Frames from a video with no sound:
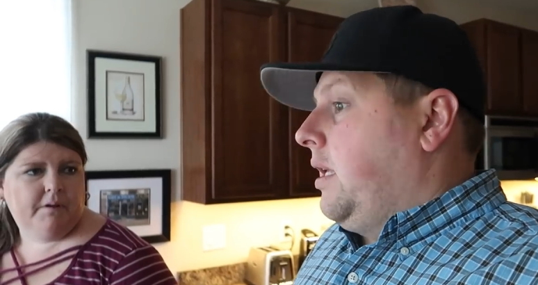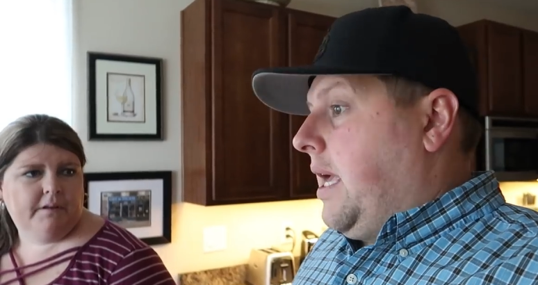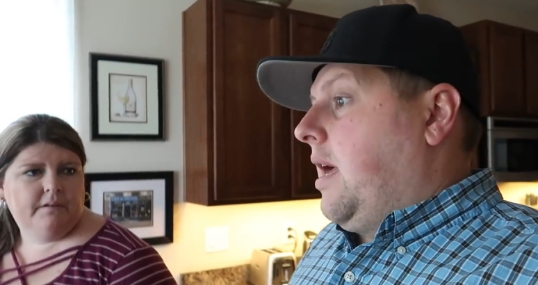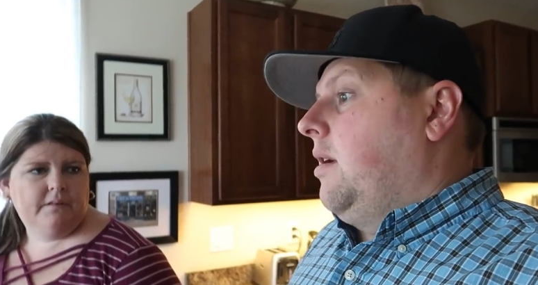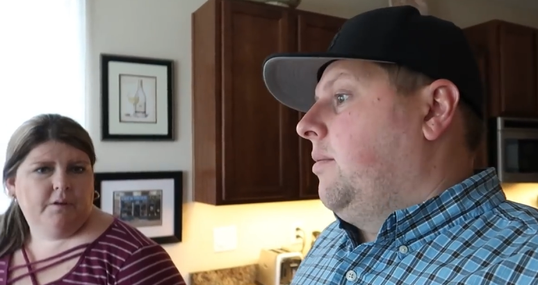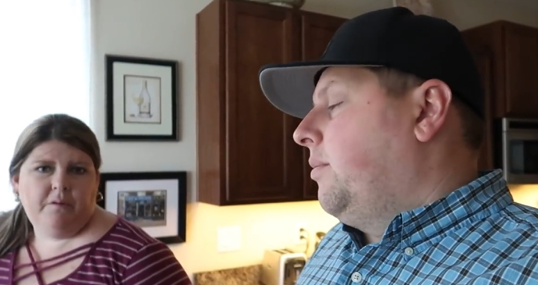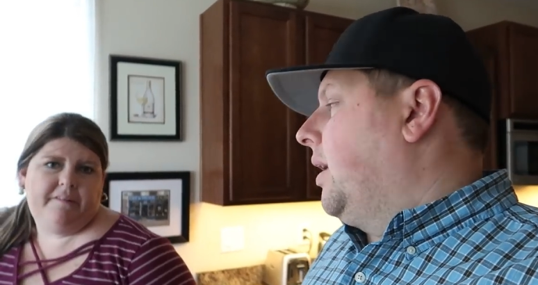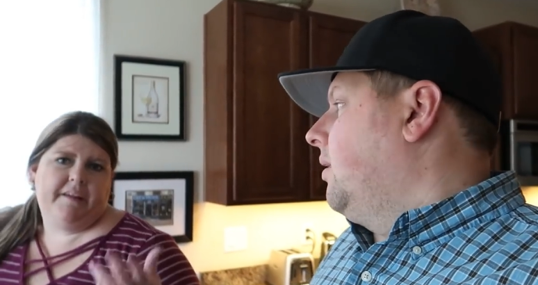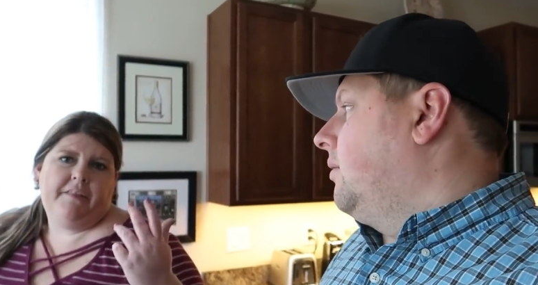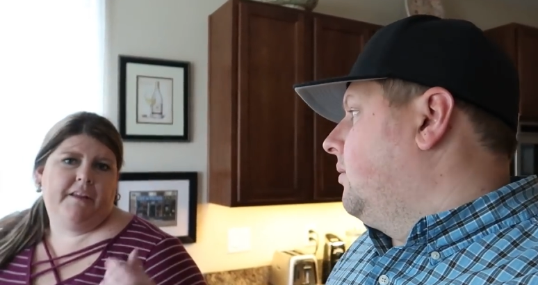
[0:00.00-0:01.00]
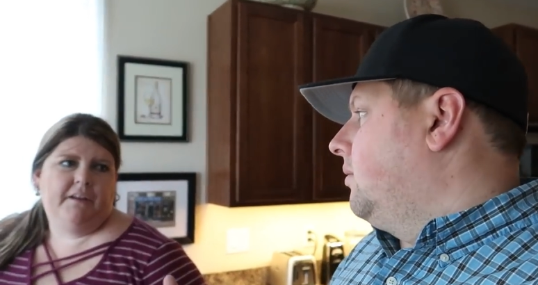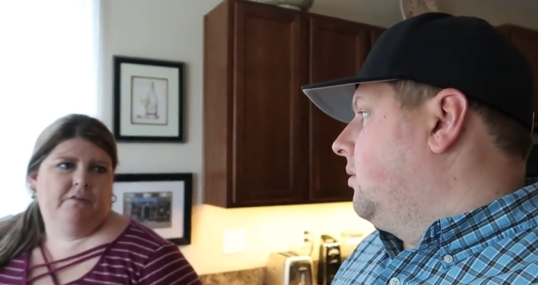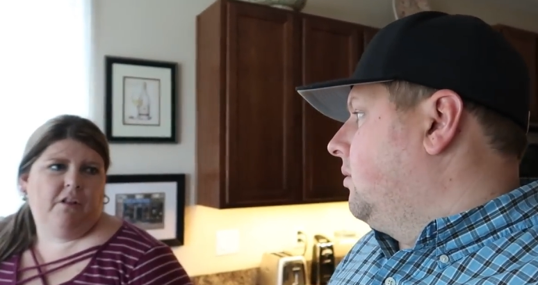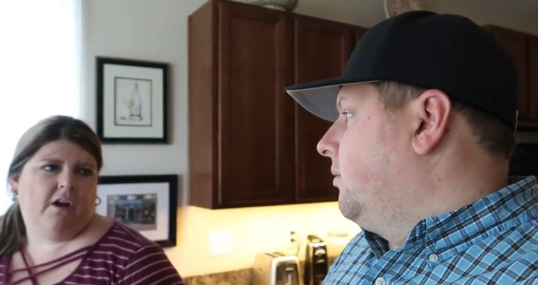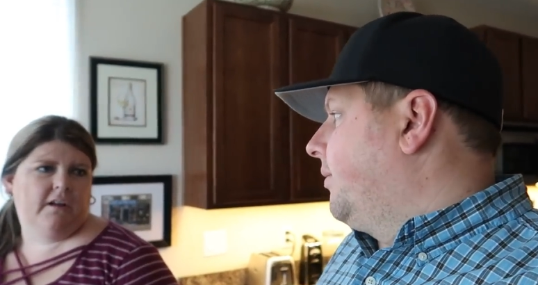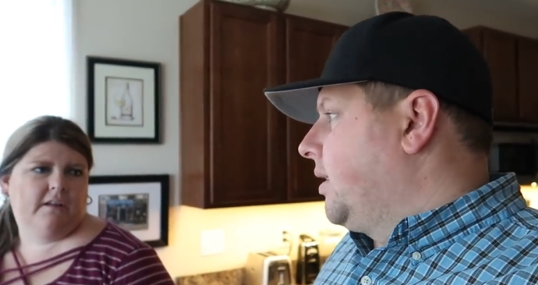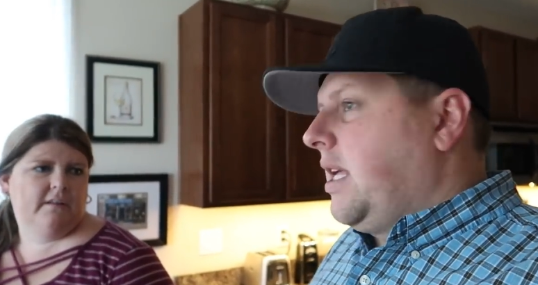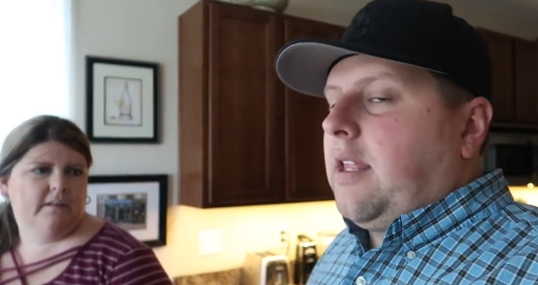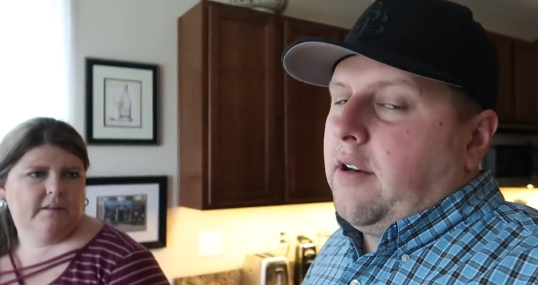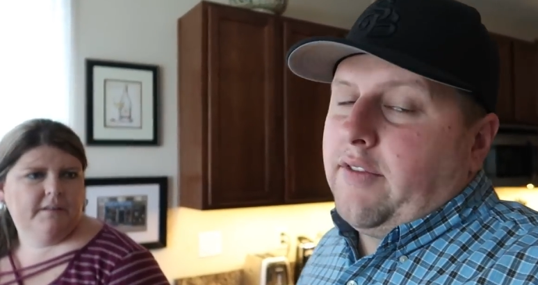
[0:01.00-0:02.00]
Speaker 1: But yeah, there wasn't anything. Wasn't
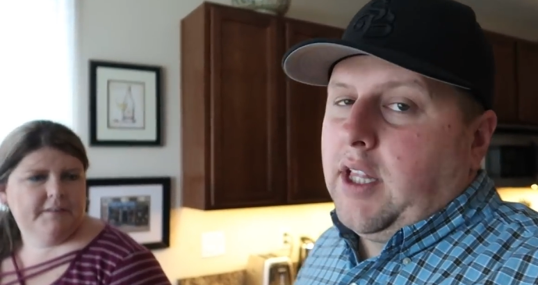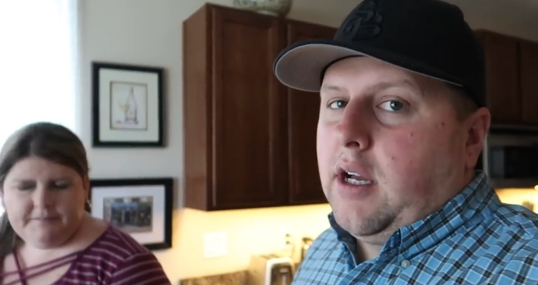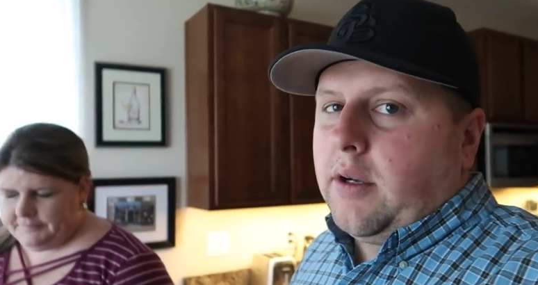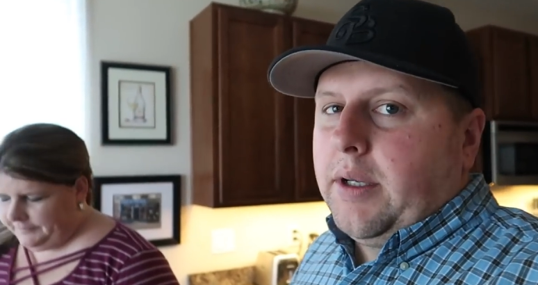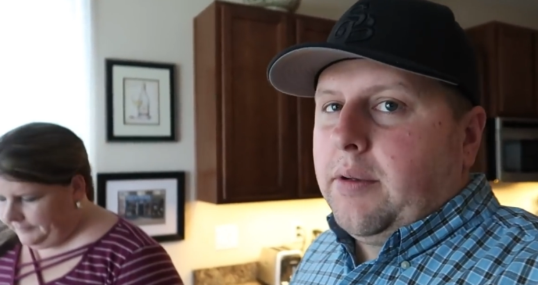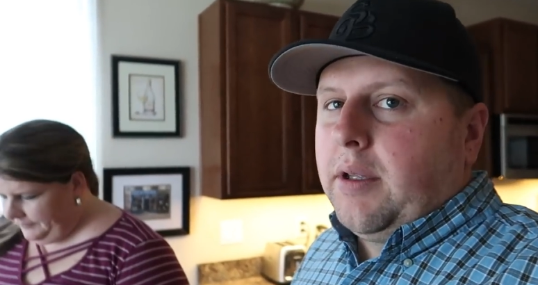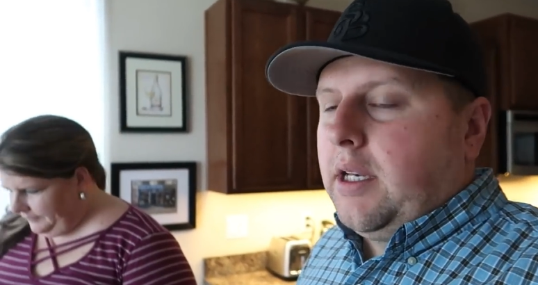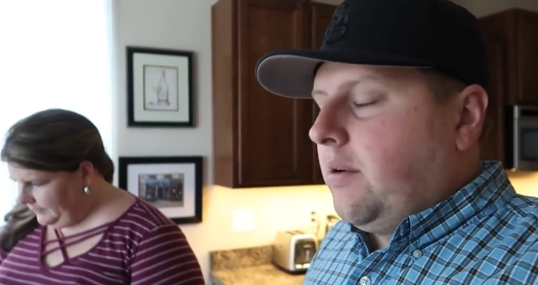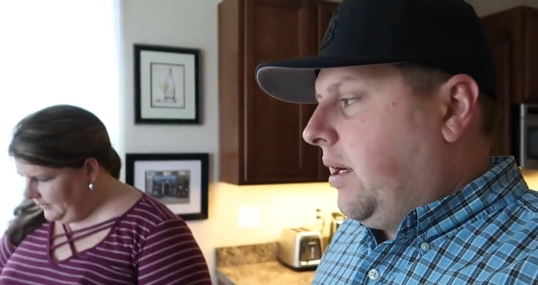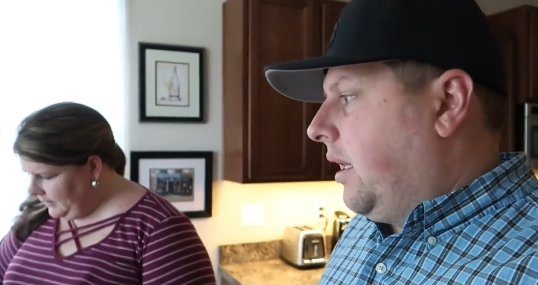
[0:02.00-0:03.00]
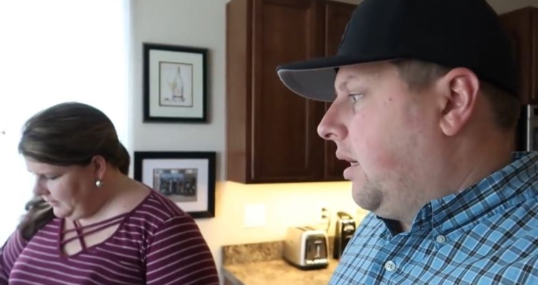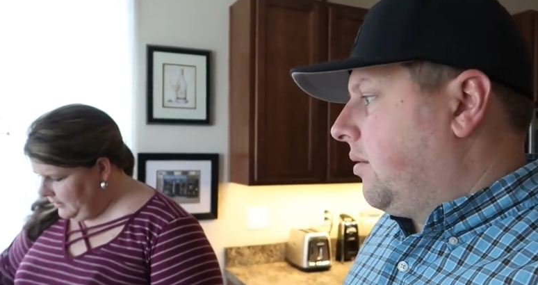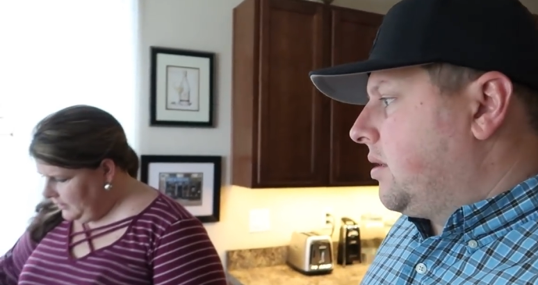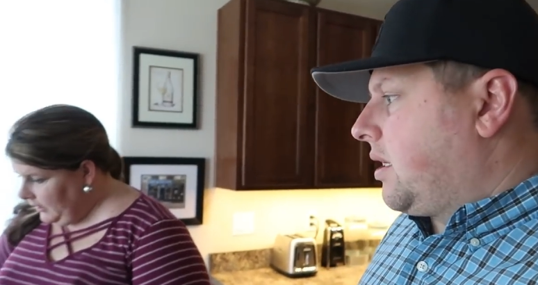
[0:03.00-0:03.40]
anything to vlog. We didn't really do anything.